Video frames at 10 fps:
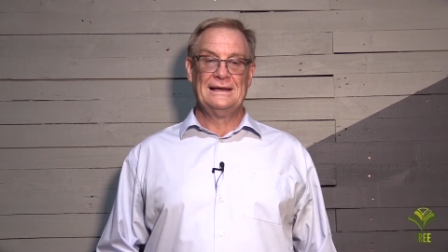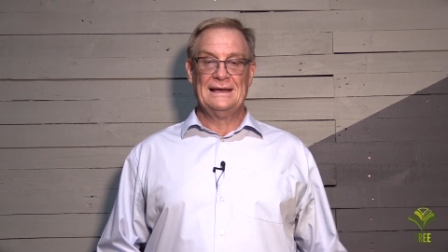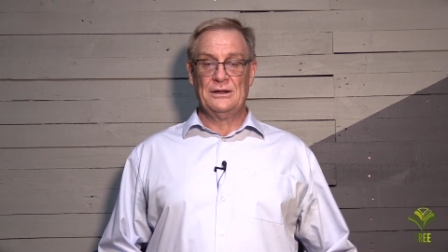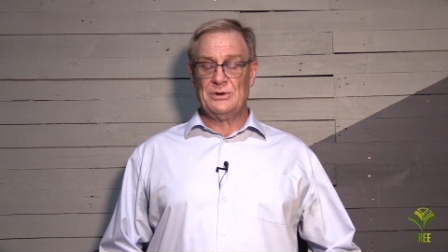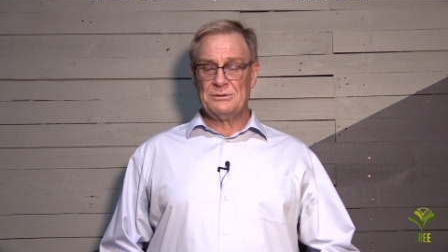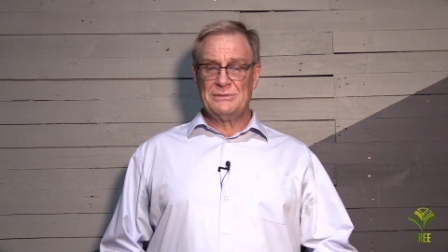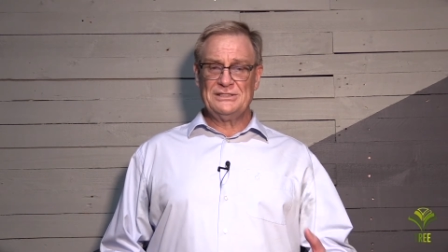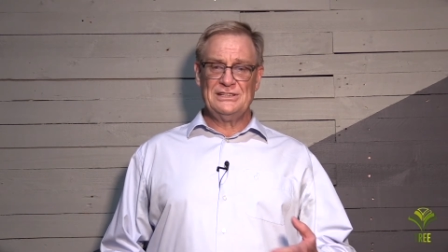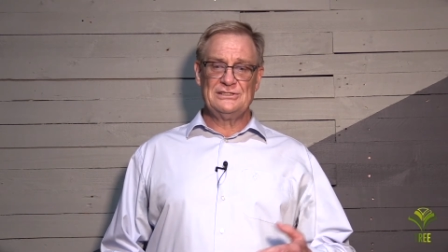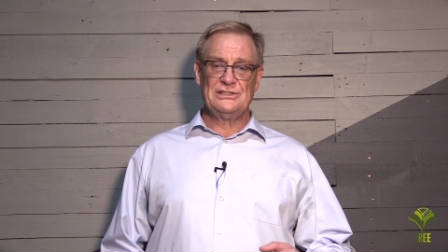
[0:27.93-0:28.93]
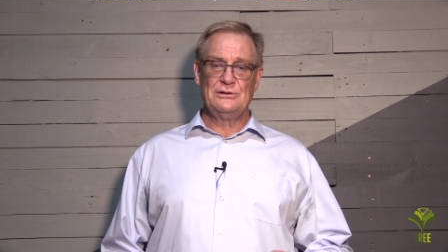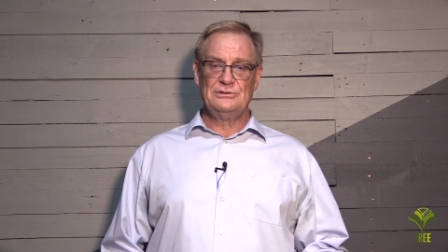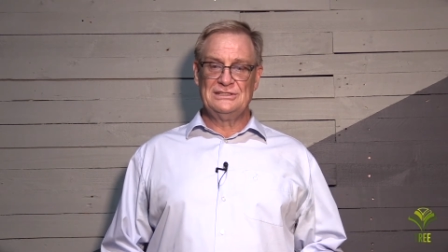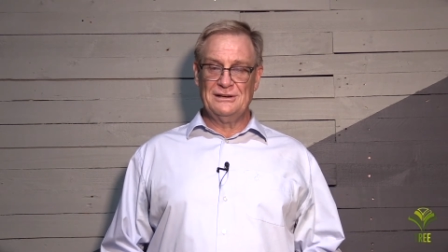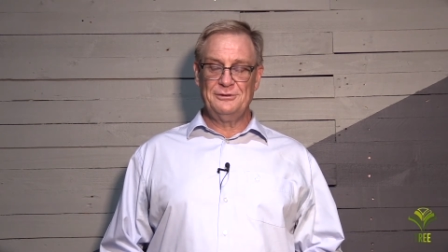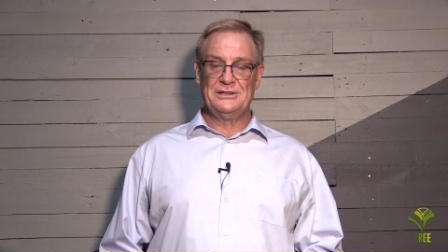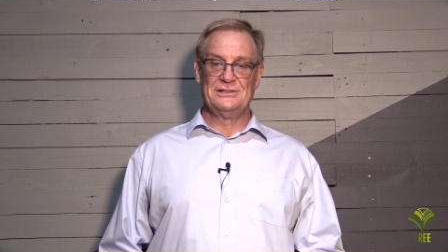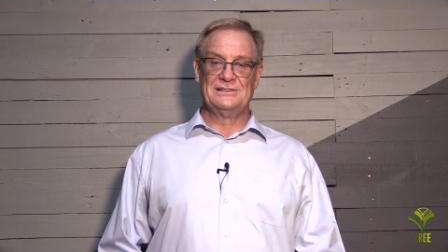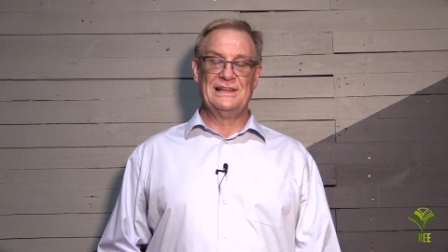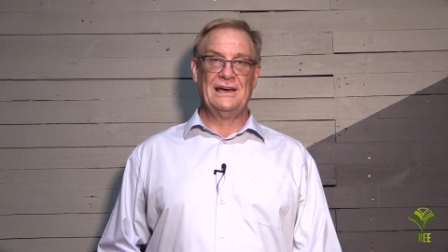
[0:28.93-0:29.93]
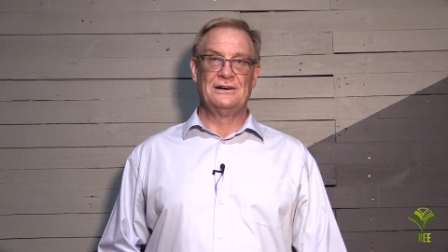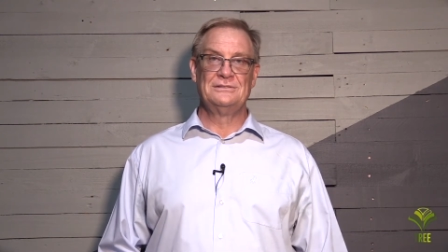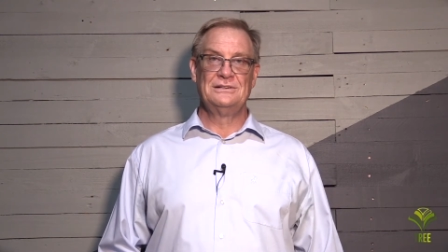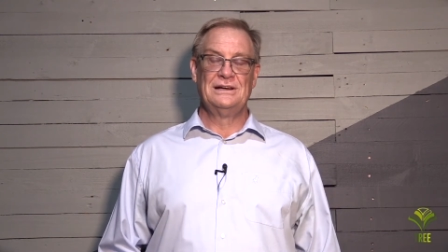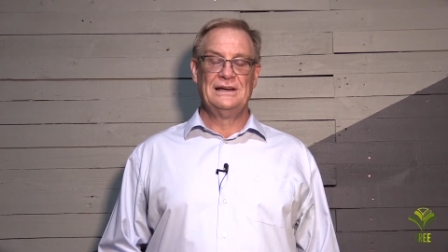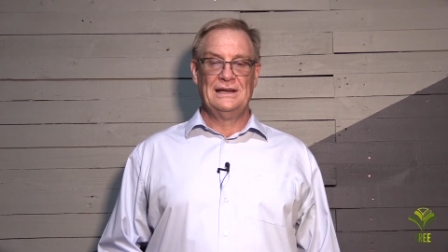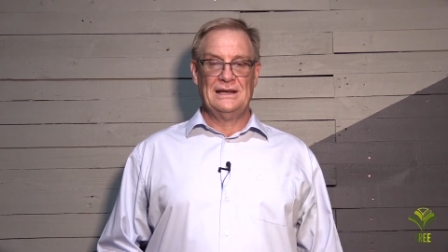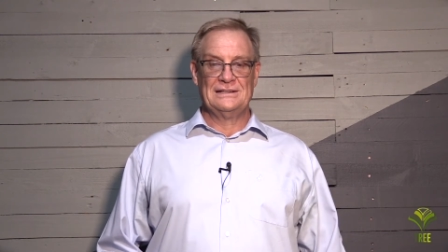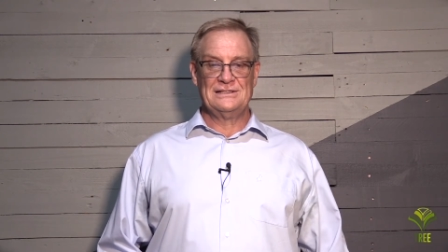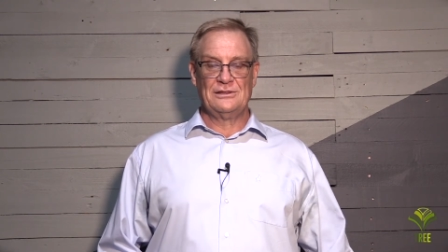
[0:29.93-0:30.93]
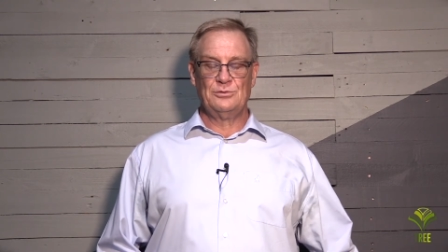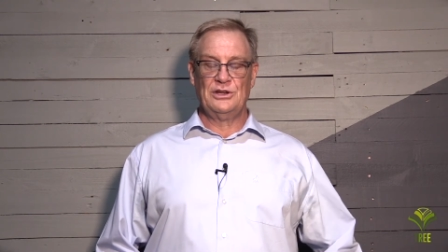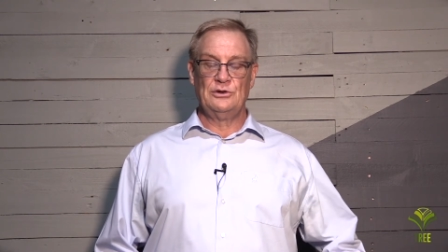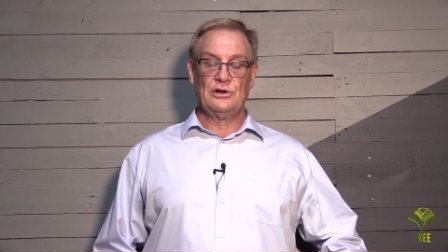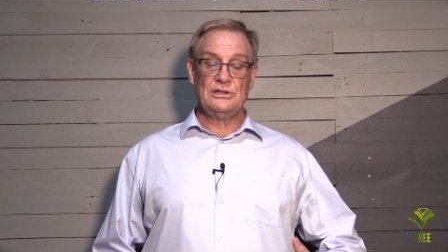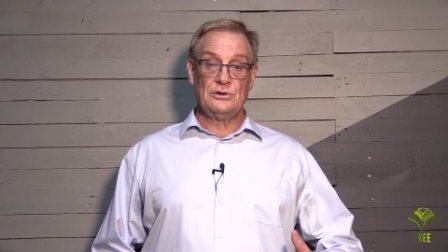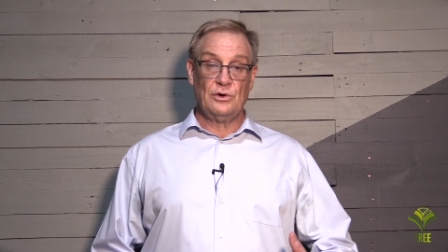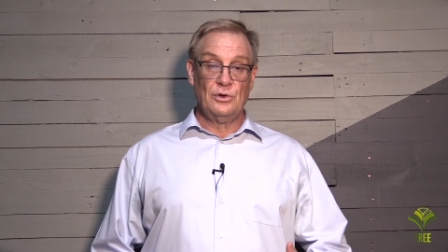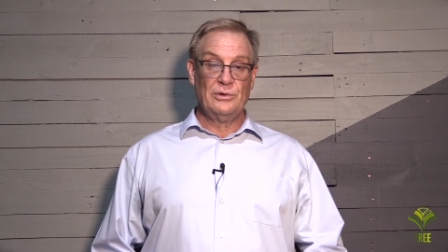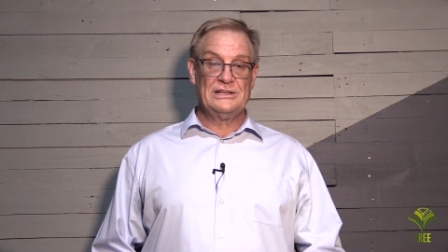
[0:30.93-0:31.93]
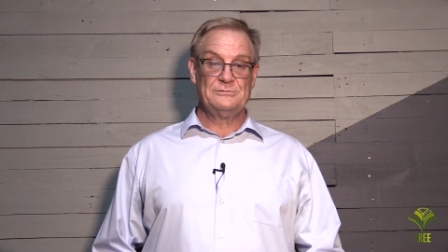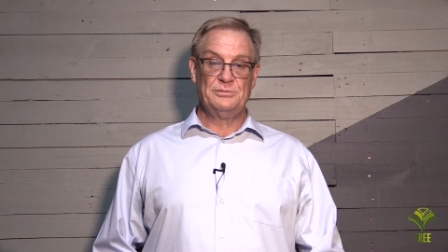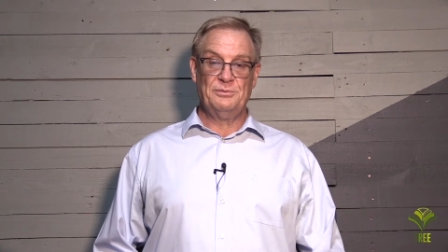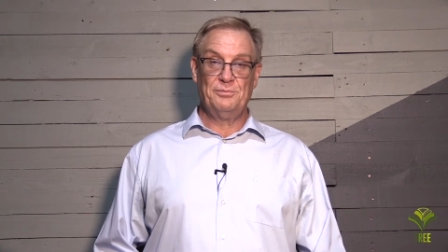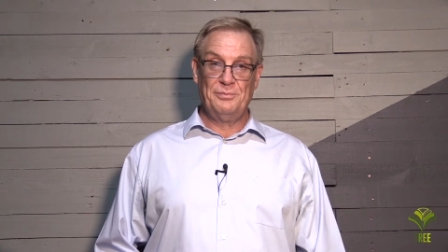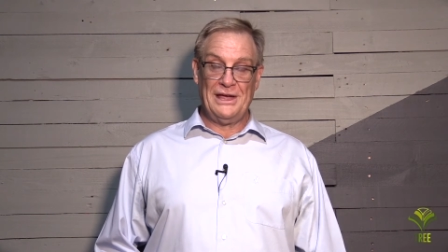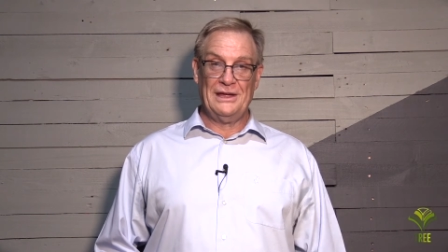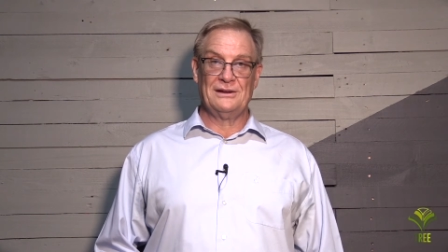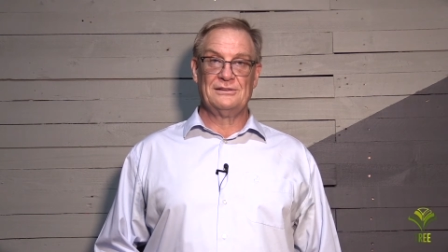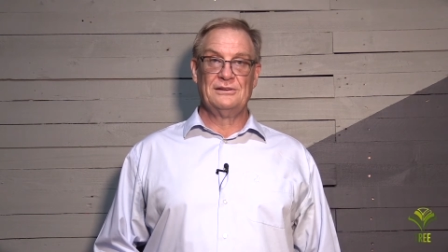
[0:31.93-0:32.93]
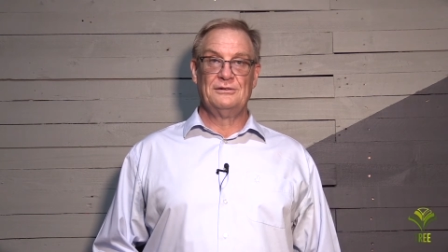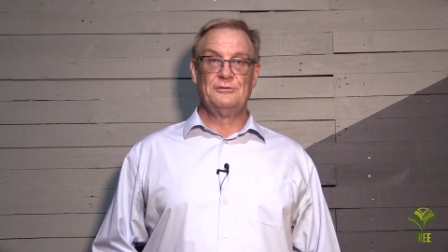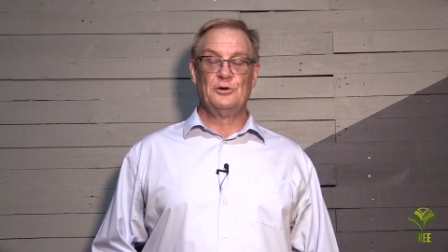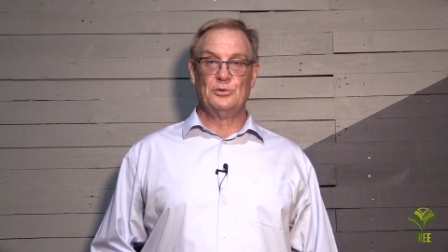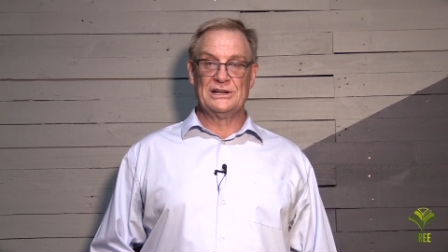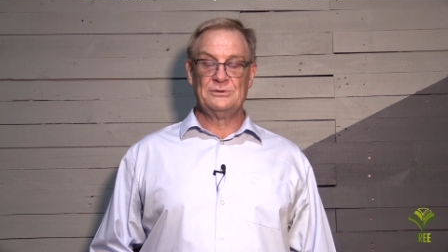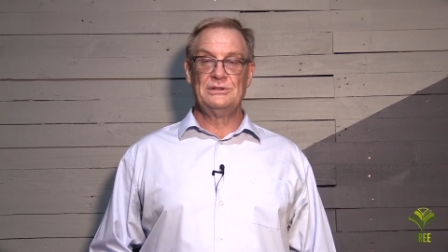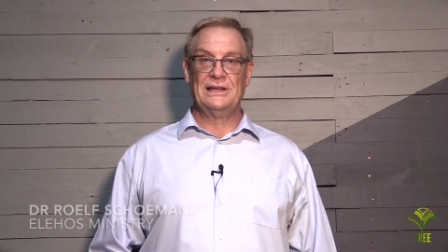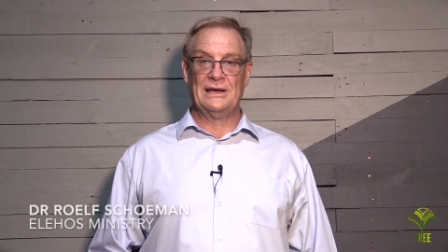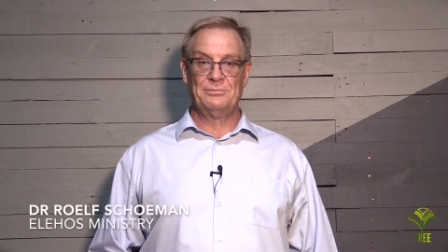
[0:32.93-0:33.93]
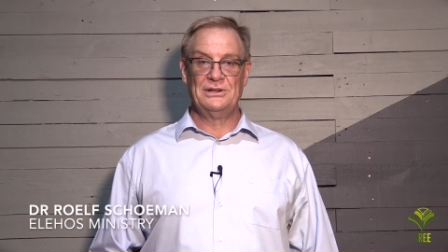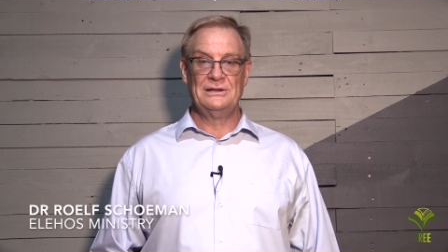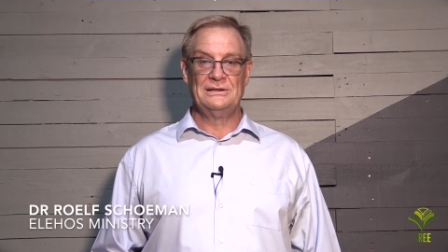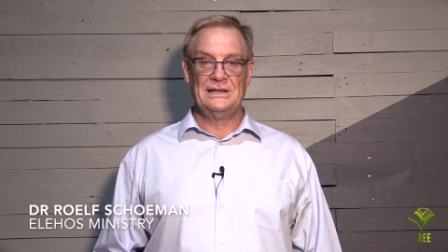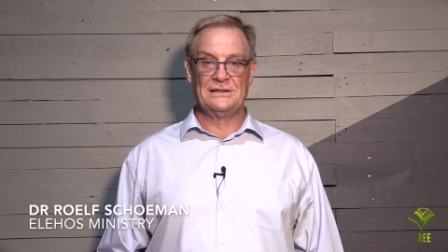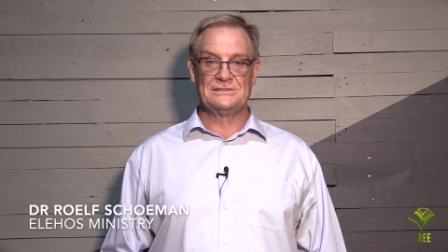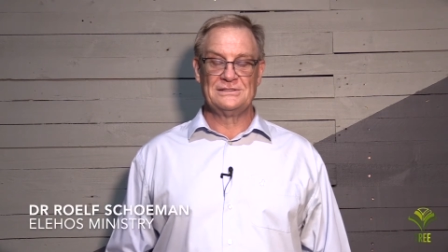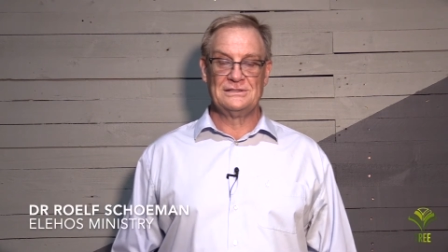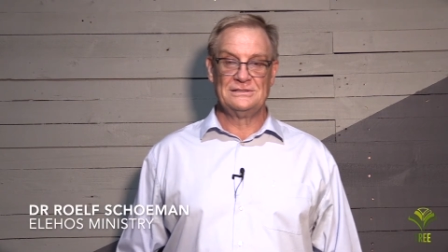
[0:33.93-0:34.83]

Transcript: And what makes it so difficult now is that we're not always prepared for what will happen next.